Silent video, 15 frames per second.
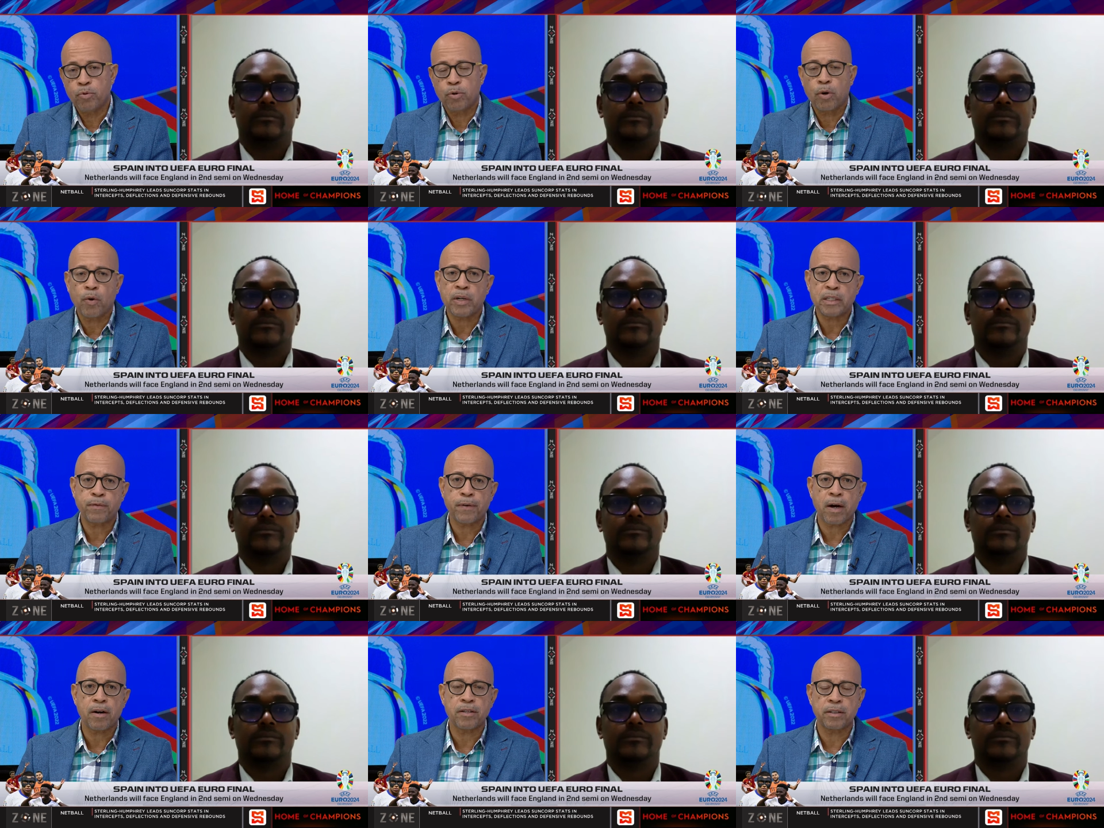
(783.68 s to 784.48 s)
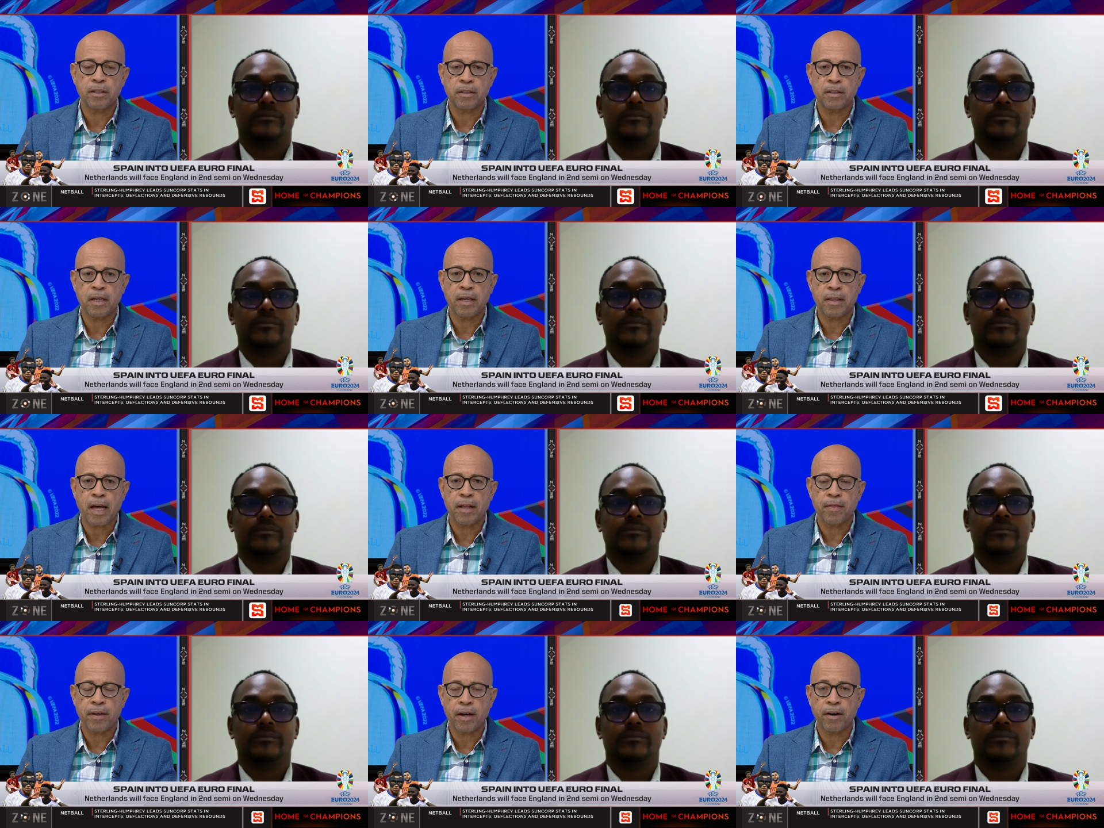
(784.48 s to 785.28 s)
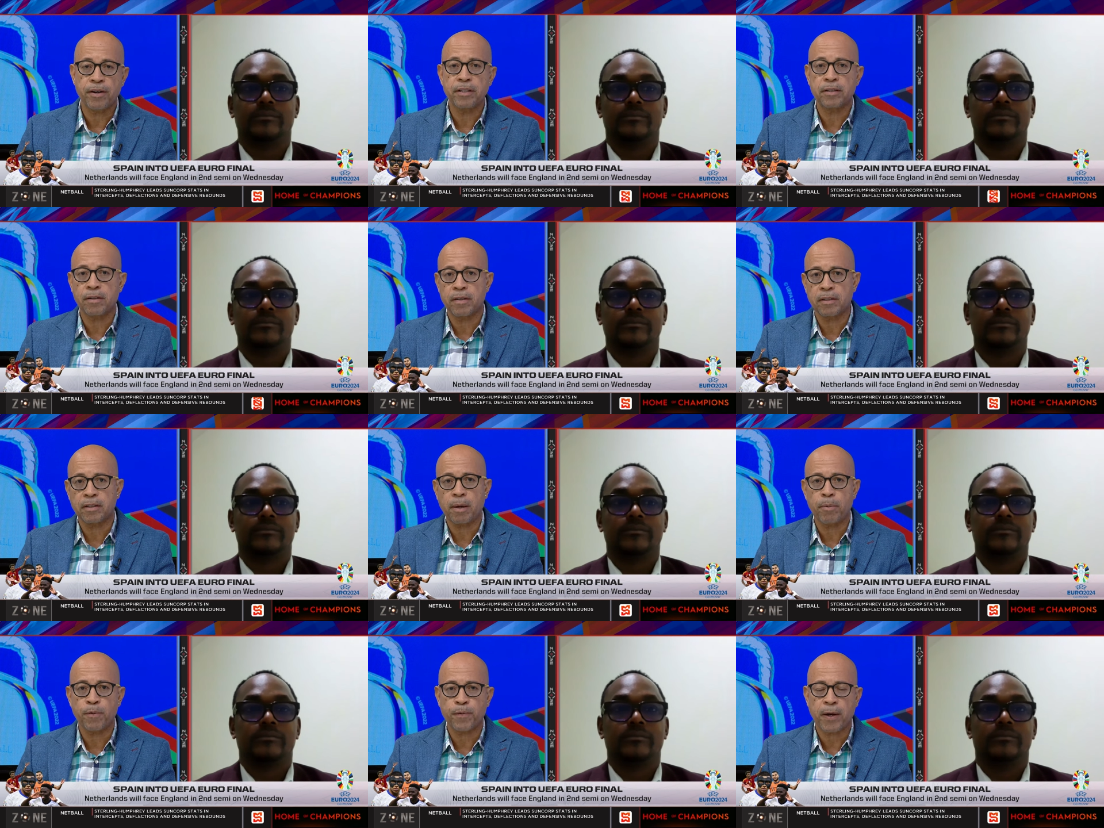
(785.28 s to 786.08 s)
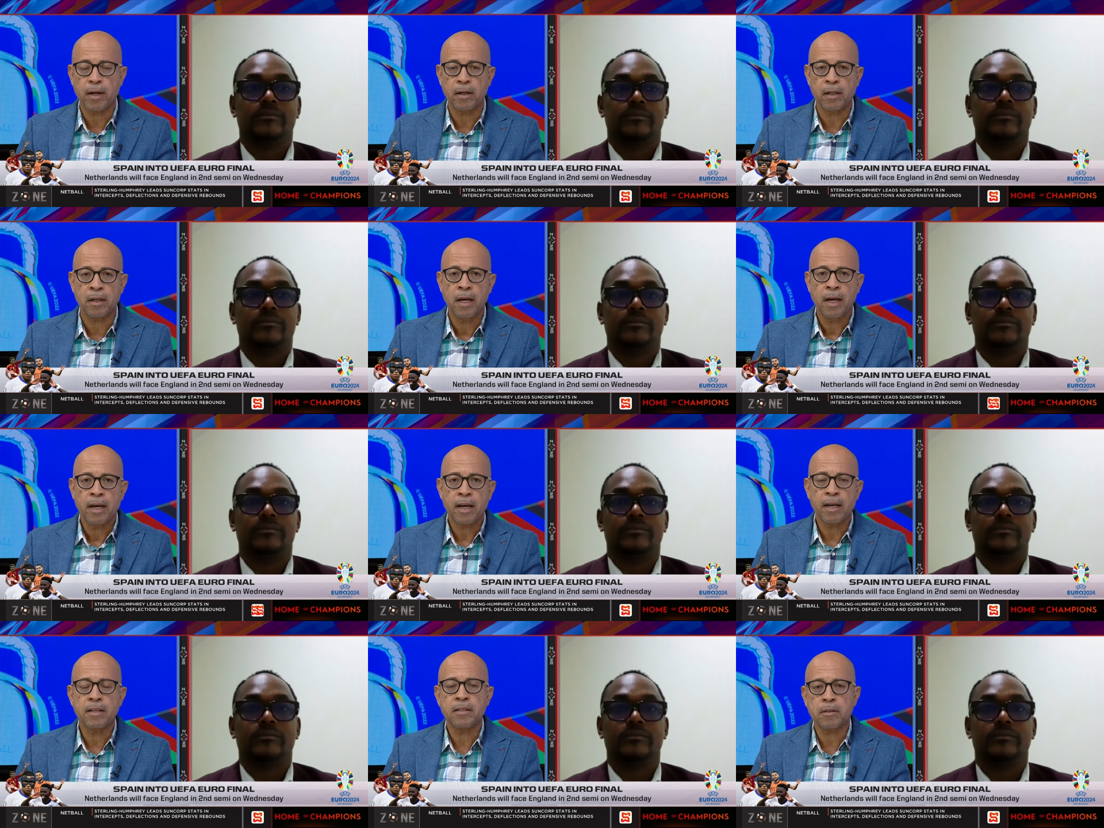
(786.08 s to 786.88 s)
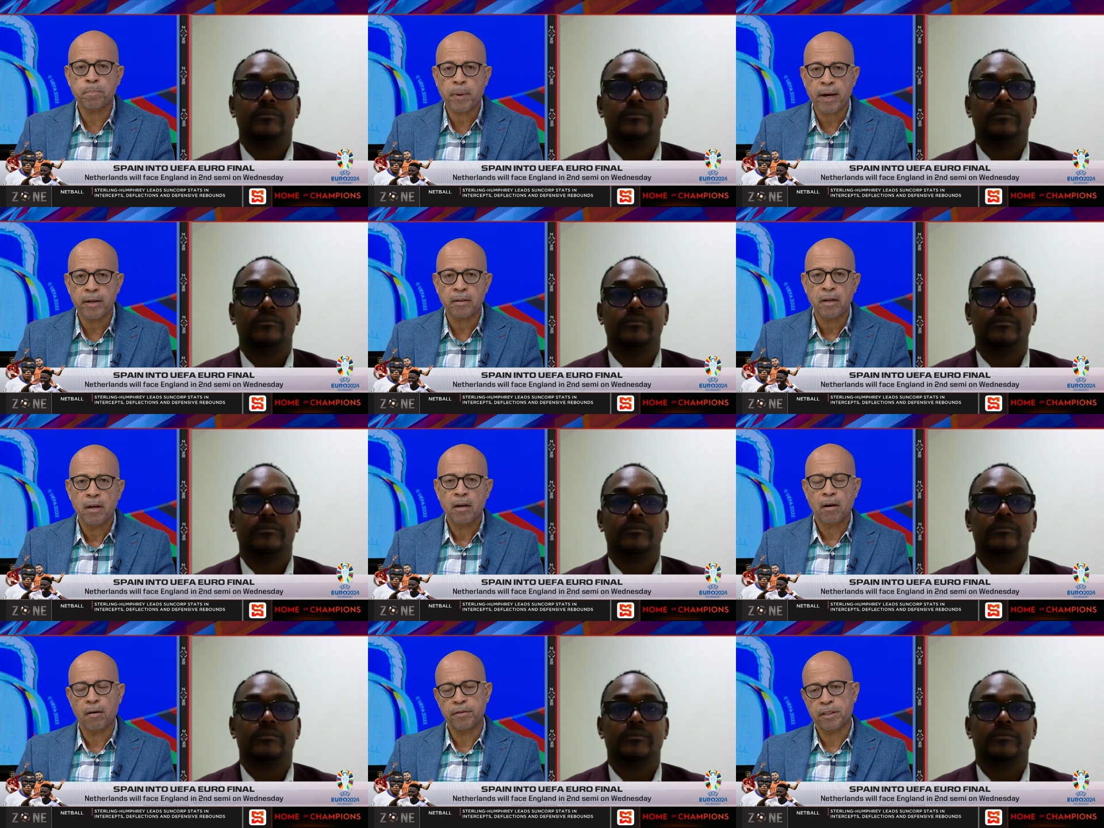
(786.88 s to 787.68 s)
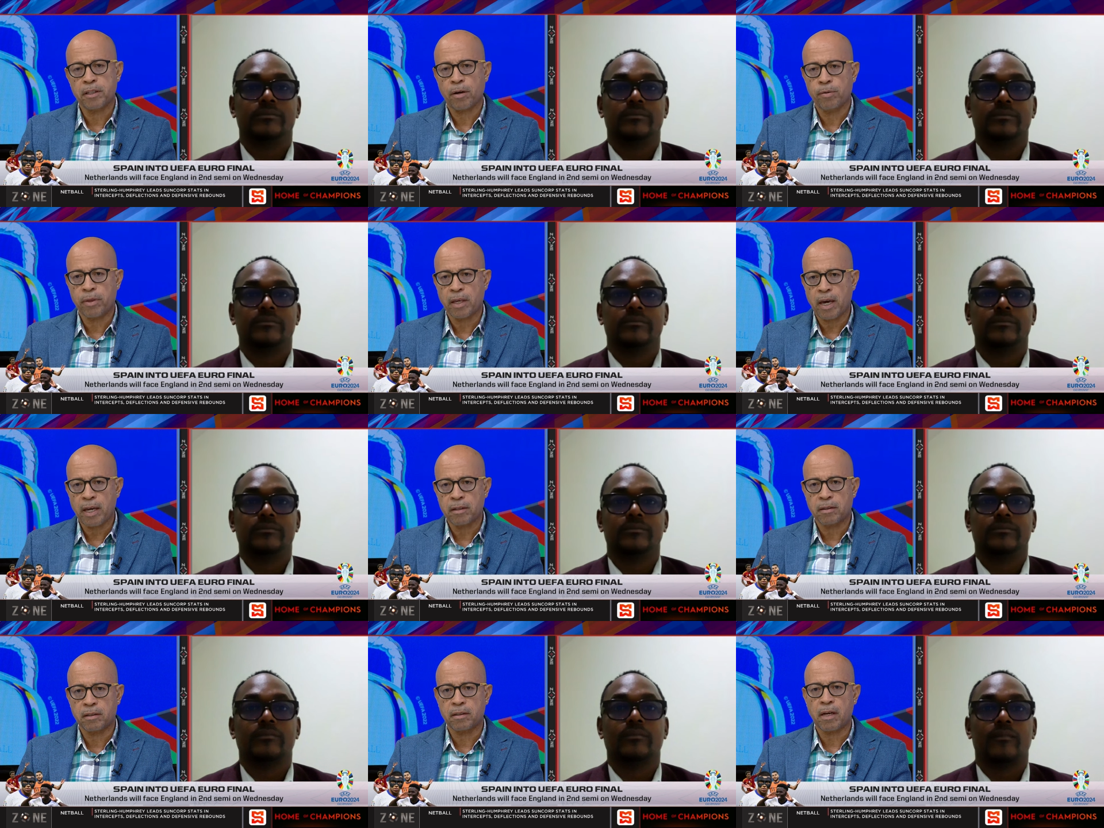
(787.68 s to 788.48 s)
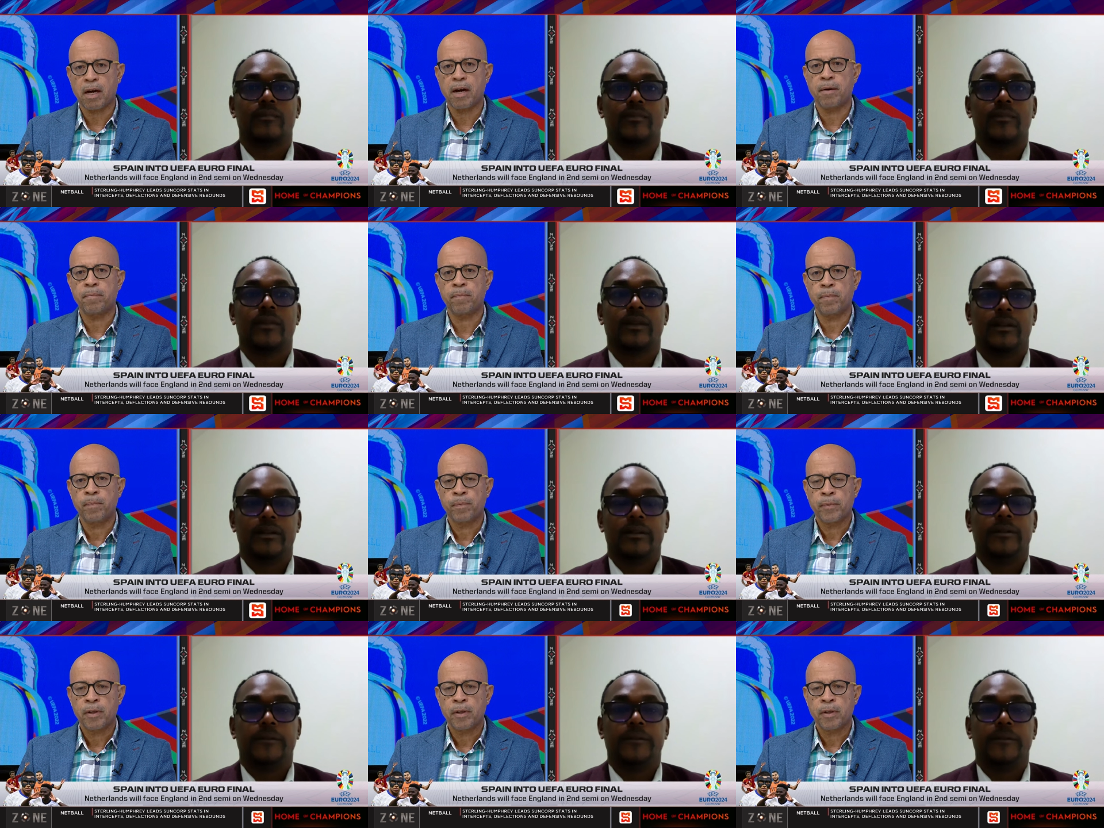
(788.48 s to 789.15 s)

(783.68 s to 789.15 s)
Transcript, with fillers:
Speaker 1: who go as far as to say that they are into the semi-final in spite of Southgate's um,